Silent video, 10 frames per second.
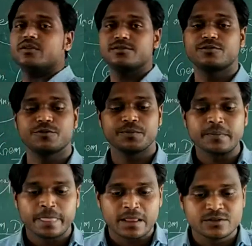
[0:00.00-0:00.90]
also.
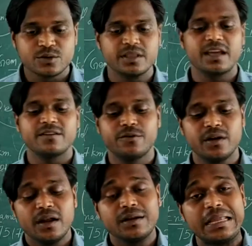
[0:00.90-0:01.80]
So
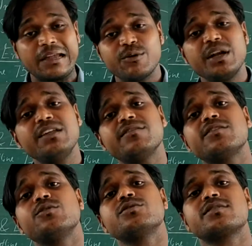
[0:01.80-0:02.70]
therefore decorative
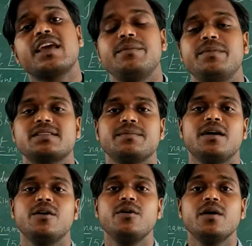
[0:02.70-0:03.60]
clothes can be
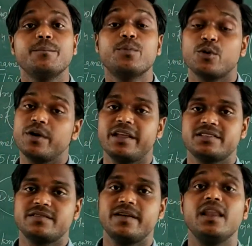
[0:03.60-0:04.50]
somehow
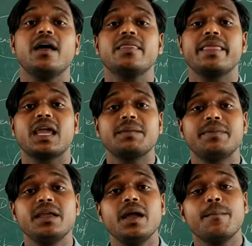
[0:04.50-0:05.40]
progressed well, they can be